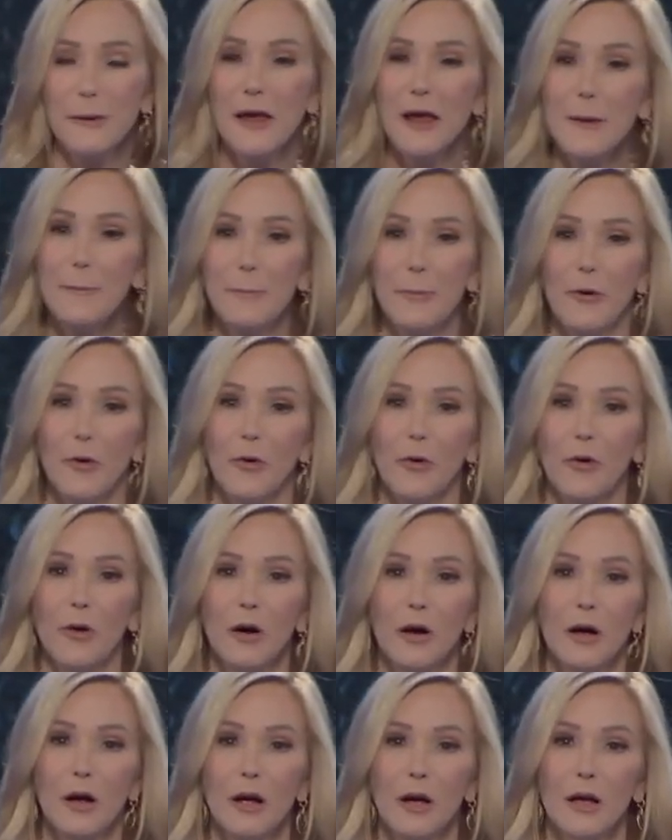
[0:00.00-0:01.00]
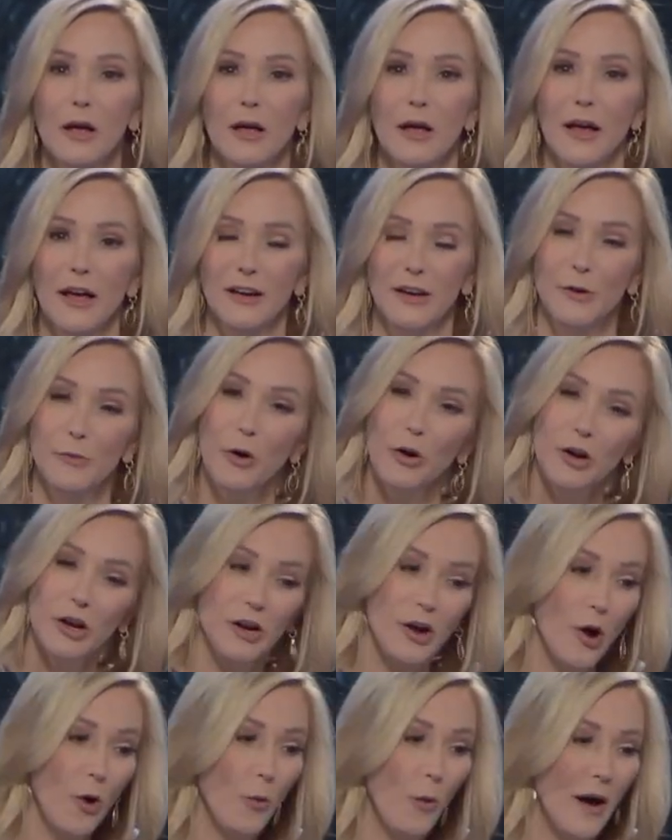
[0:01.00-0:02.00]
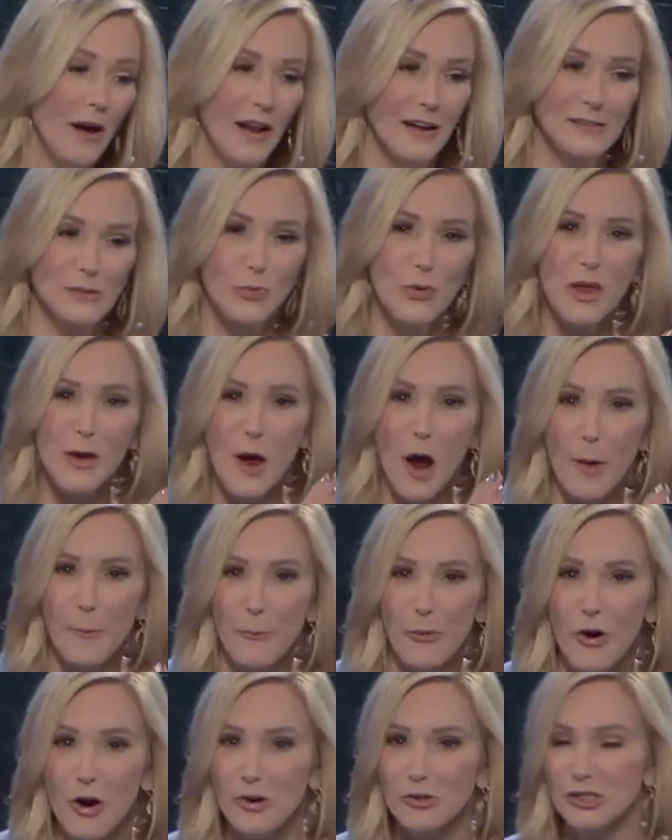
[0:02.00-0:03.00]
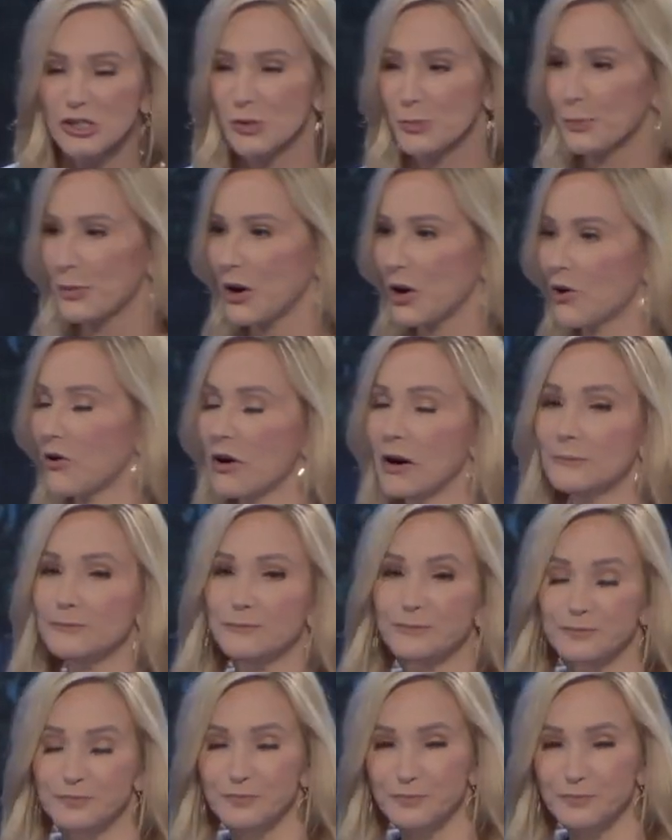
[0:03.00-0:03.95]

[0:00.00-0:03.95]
people. You want to know what? As we approach Purim,